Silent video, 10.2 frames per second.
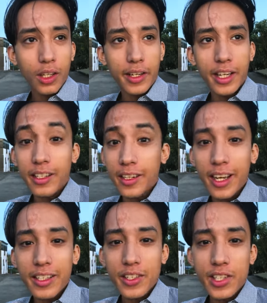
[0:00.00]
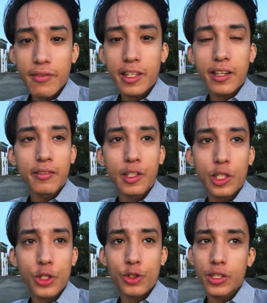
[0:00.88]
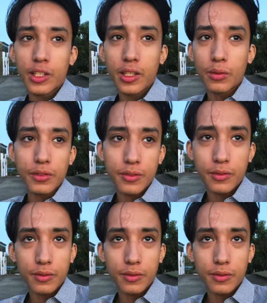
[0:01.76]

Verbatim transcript: And I got a 97 out of 100 and I was